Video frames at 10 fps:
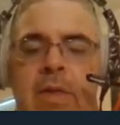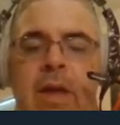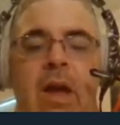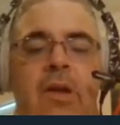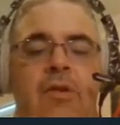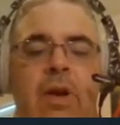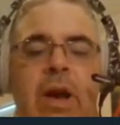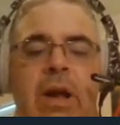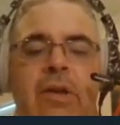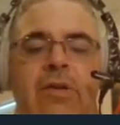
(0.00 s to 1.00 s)
The Ice
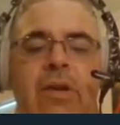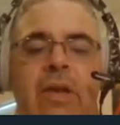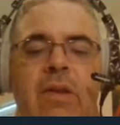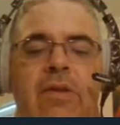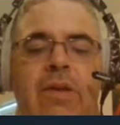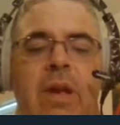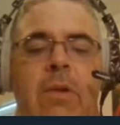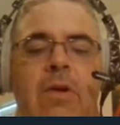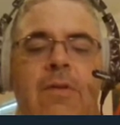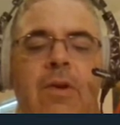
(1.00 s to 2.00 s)
Dragon is set in the same
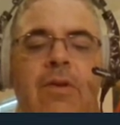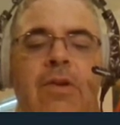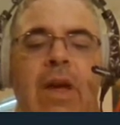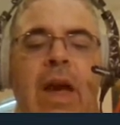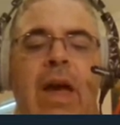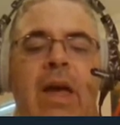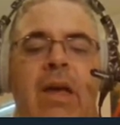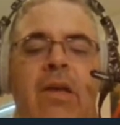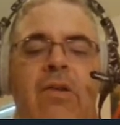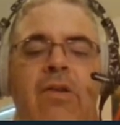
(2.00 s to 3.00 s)
universe
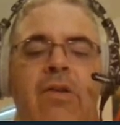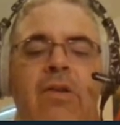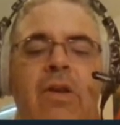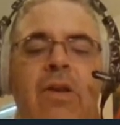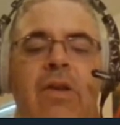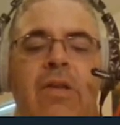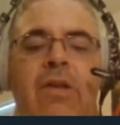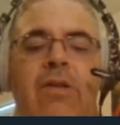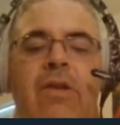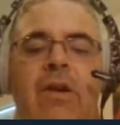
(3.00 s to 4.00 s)
as
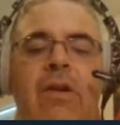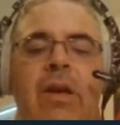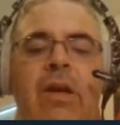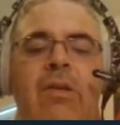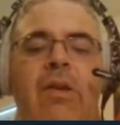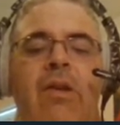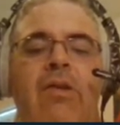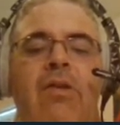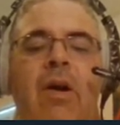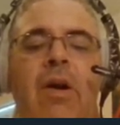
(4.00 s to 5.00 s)
the series A
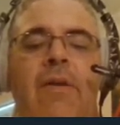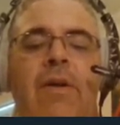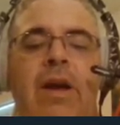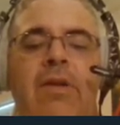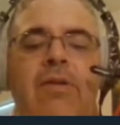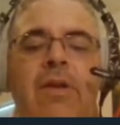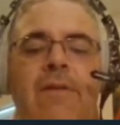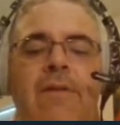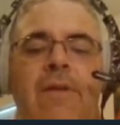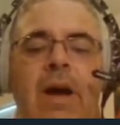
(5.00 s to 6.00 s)
Song of Ice and
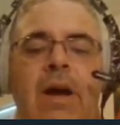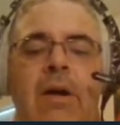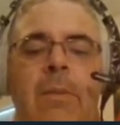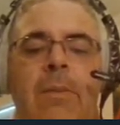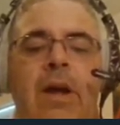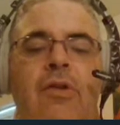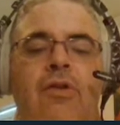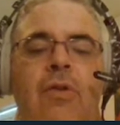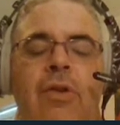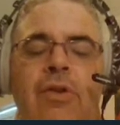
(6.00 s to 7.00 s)
Fire by
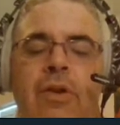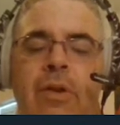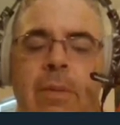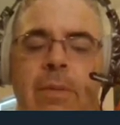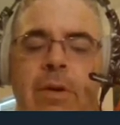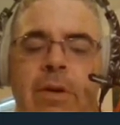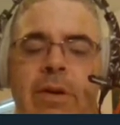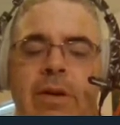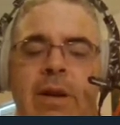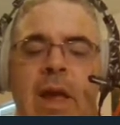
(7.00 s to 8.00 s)
George R. R.
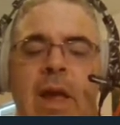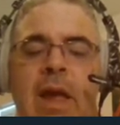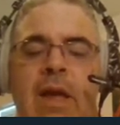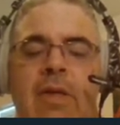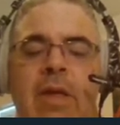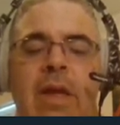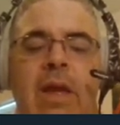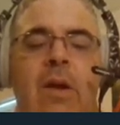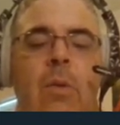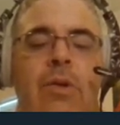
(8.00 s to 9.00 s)
Martin,
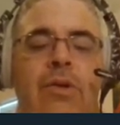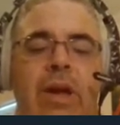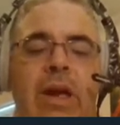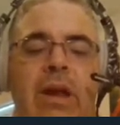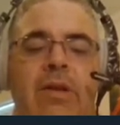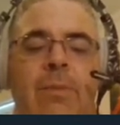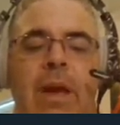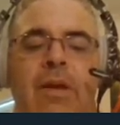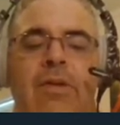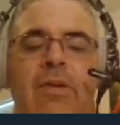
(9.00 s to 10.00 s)
which again is
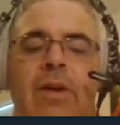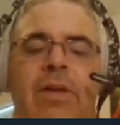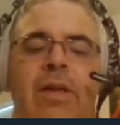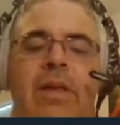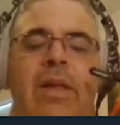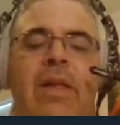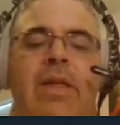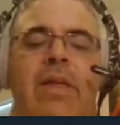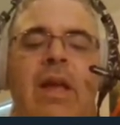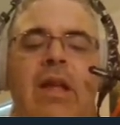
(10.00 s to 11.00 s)
based on
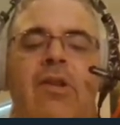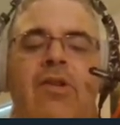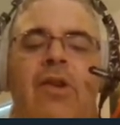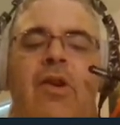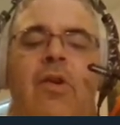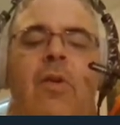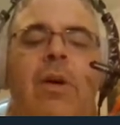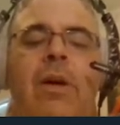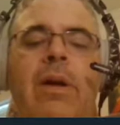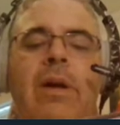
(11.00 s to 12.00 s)
the hit show
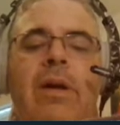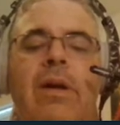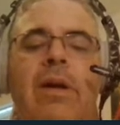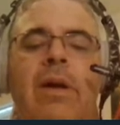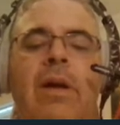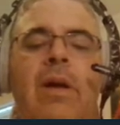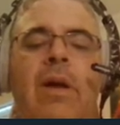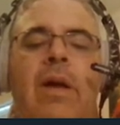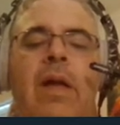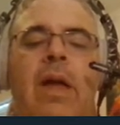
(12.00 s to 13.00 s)

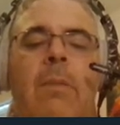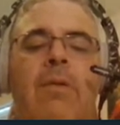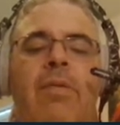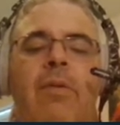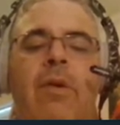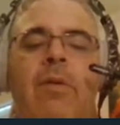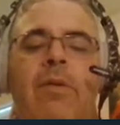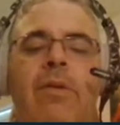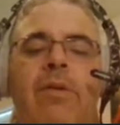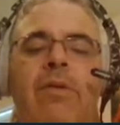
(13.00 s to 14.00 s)
Game of
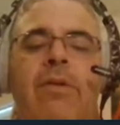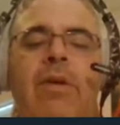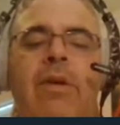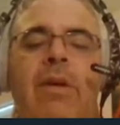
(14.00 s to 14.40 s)
Thrones.